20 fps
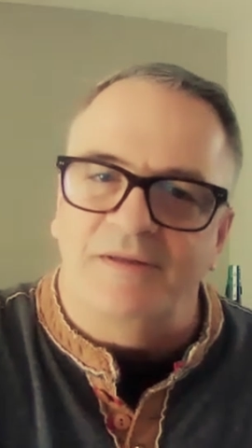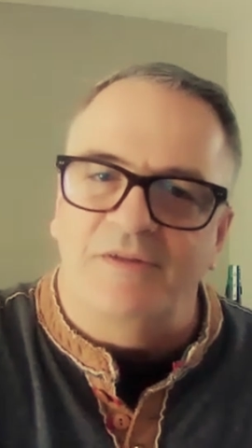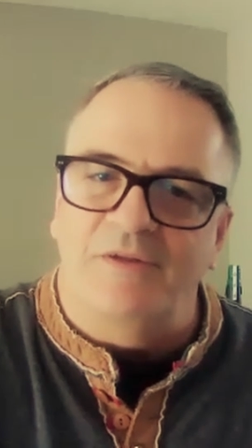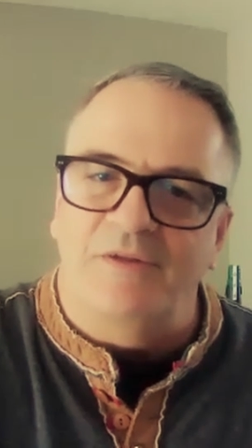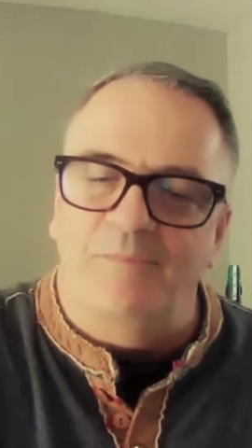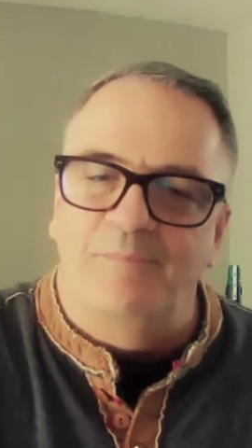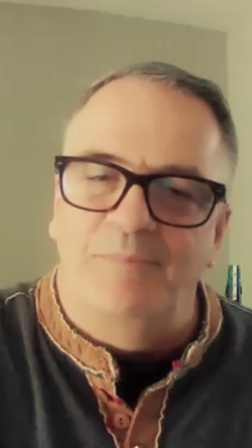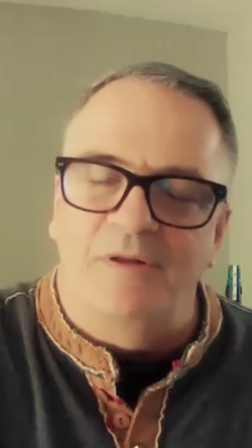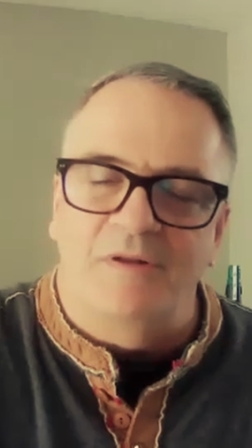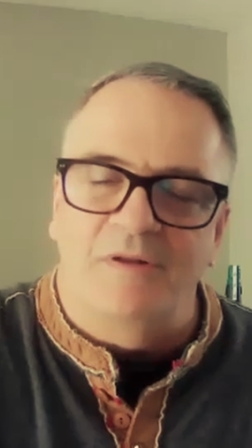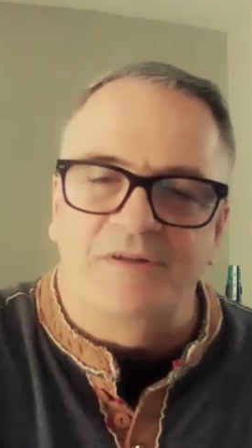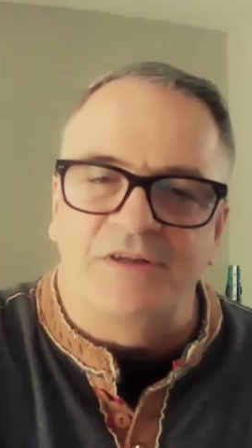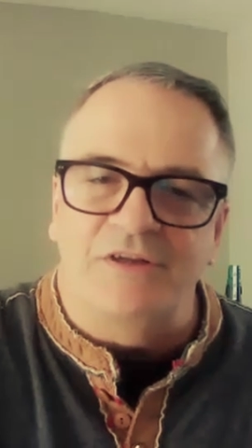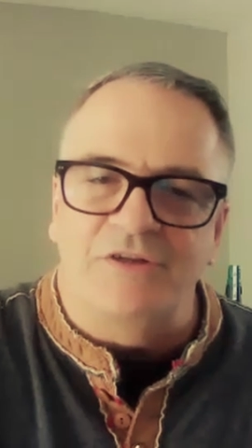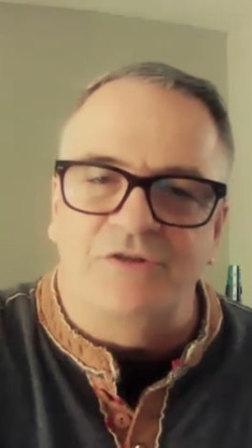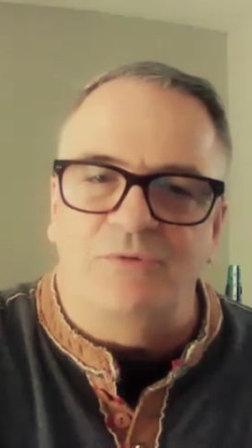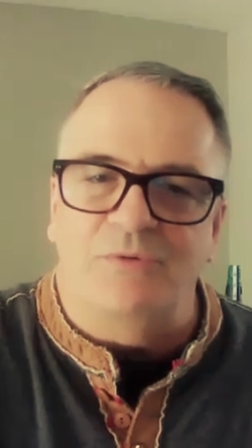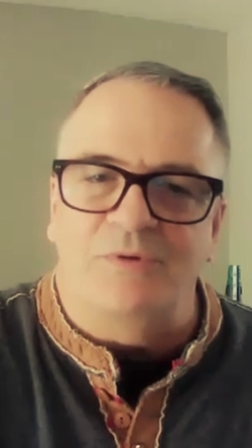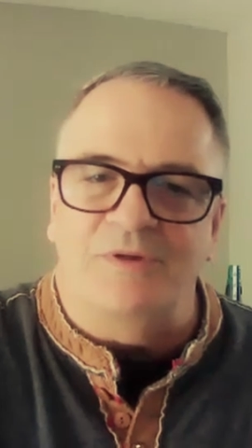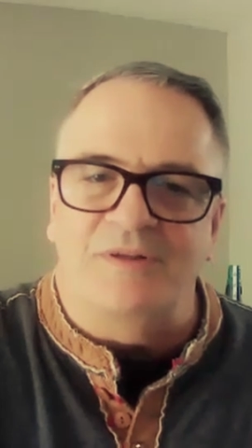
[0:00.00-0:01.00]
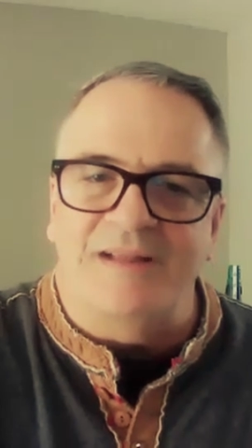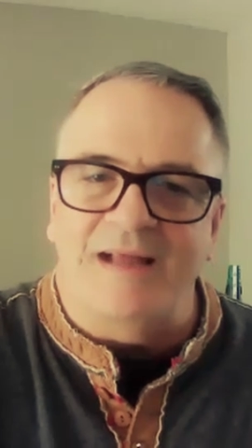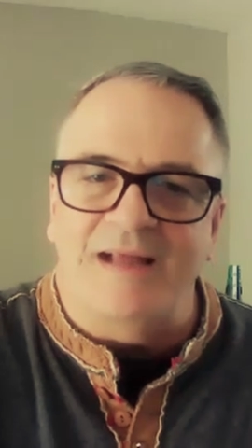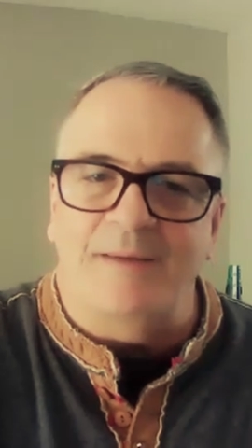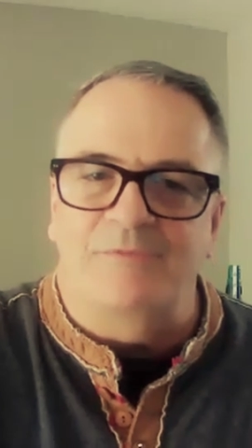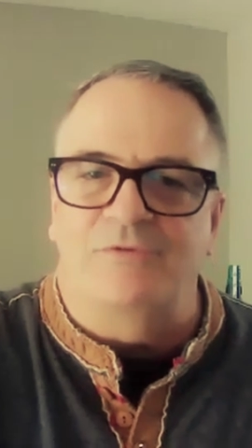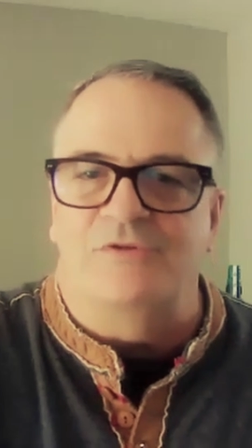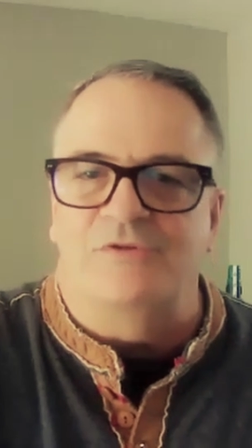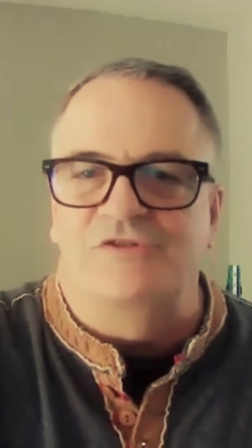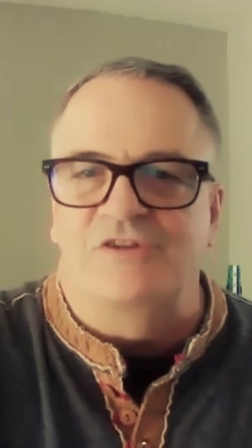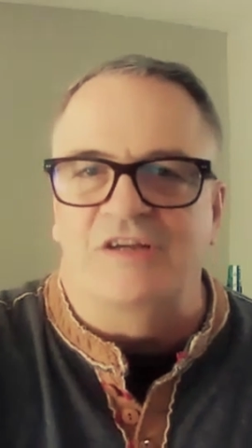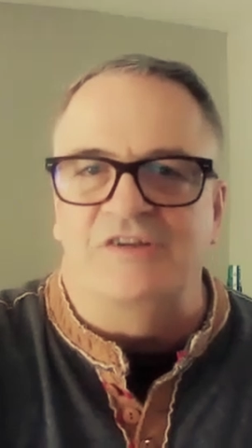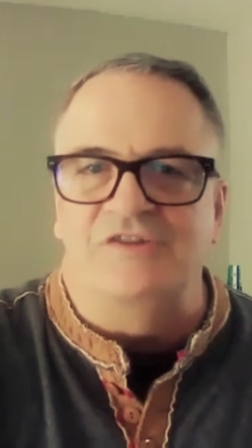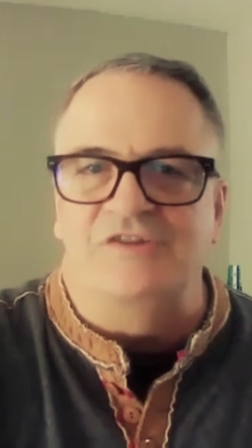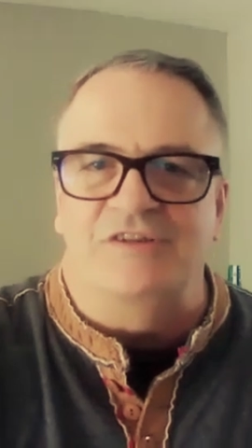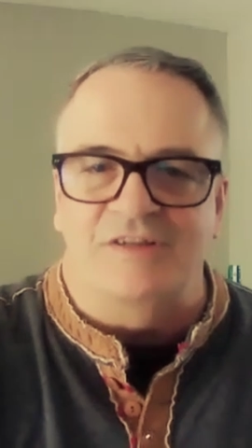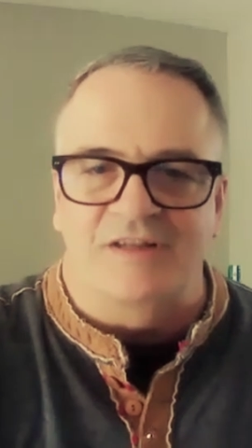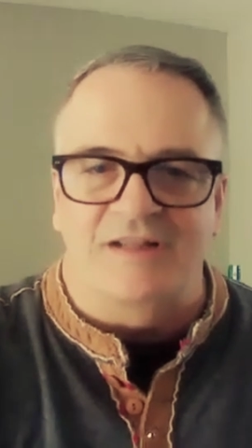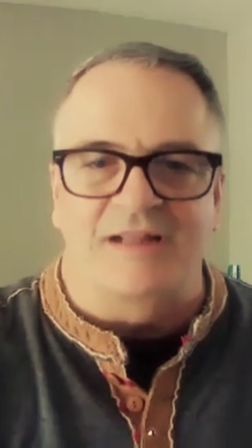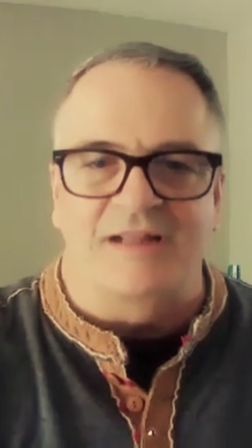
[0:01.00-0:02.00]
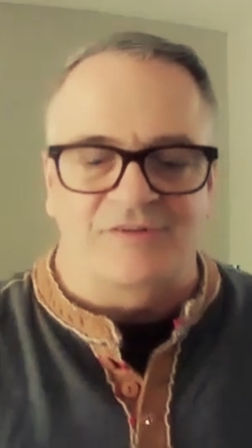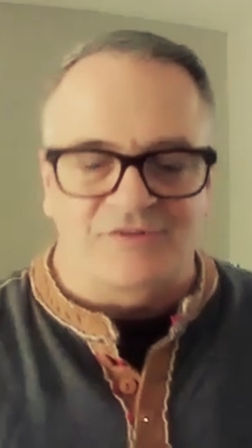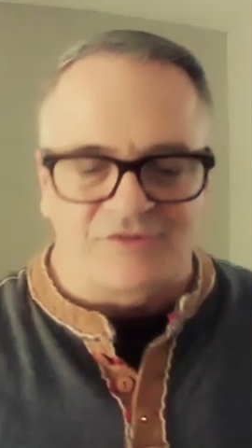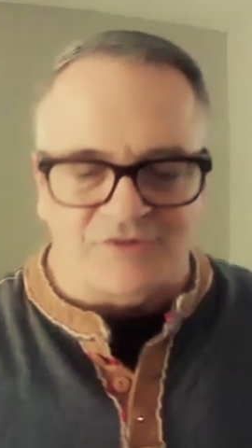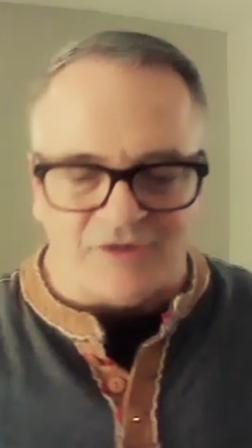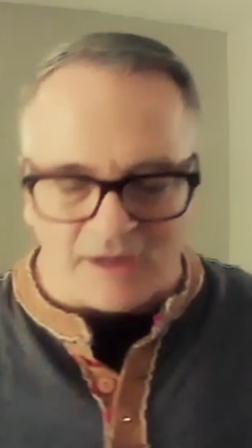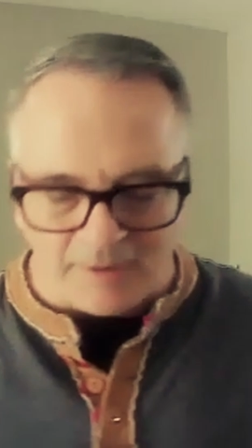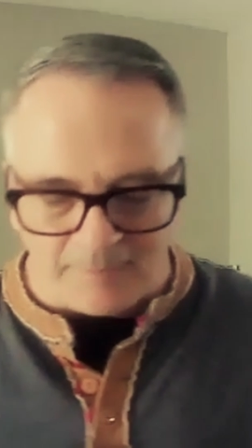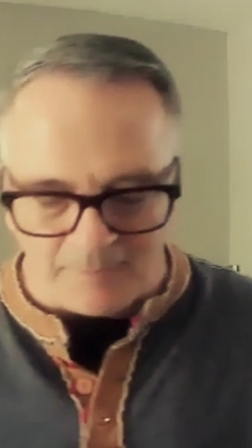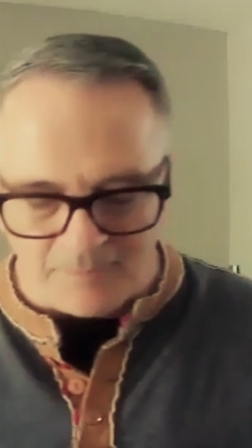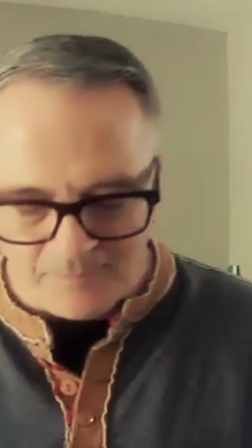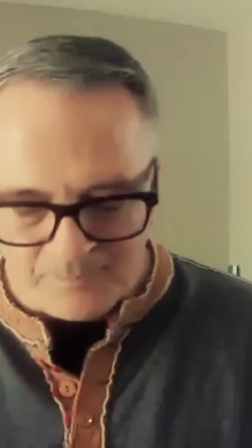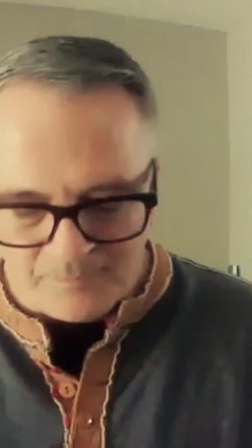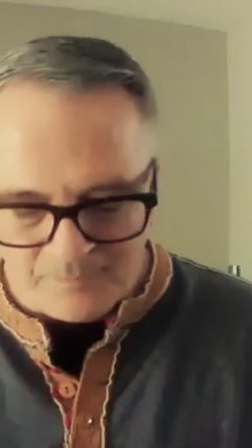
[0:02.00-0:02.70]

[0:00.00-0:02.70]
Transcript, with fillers: the ability to adapt to a changing landscape.